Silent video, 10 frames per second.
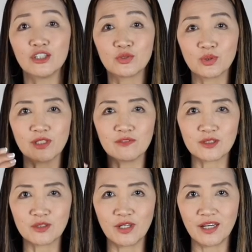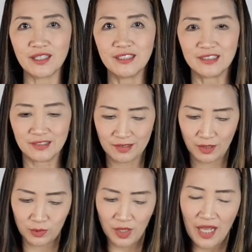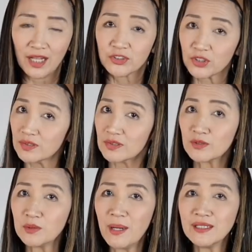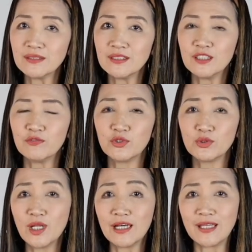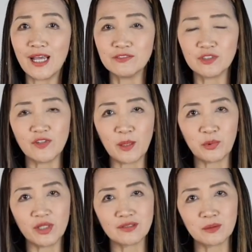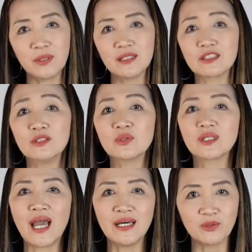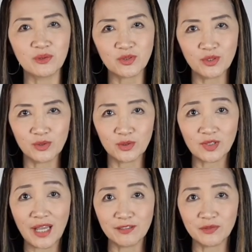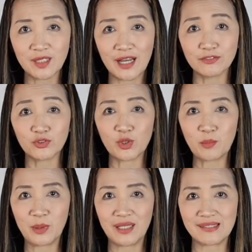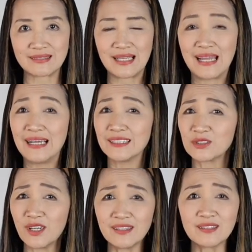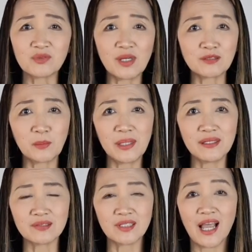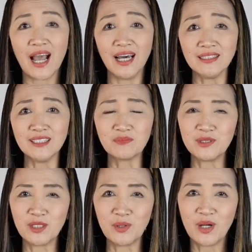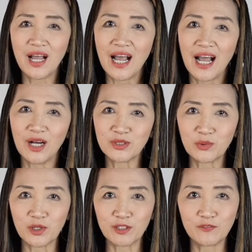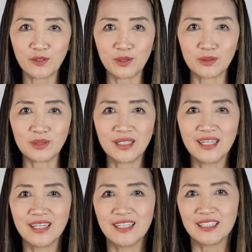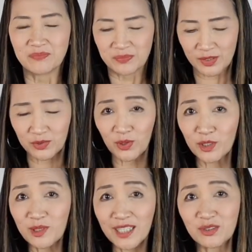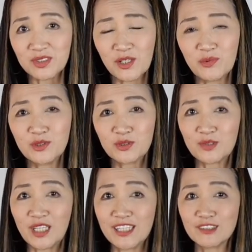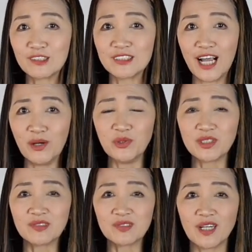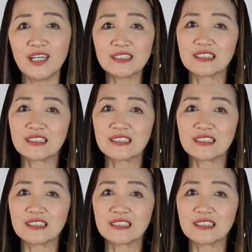do give it a try. So just as a reminder, if you do not have evaporated milk, you can also use half and half to replace. Try these recipes and let me know how they work for you. That's all I would like to share with you today. So now you can start